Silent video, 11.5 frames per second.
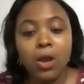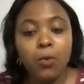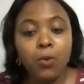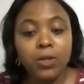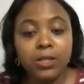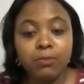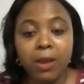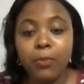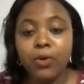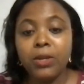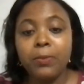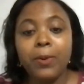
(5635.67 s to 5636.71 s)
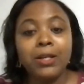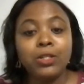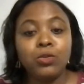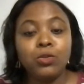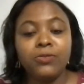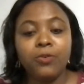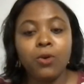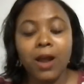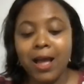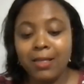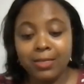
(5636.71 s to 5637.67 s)
what is my body part used
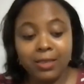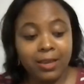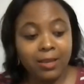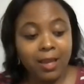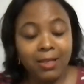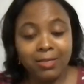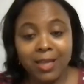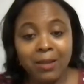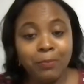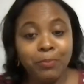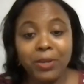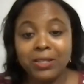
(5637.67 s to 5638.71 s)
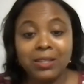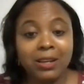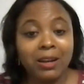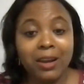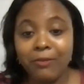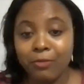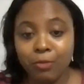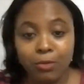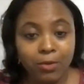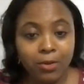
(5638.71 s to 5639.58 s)
for at the at that basic level.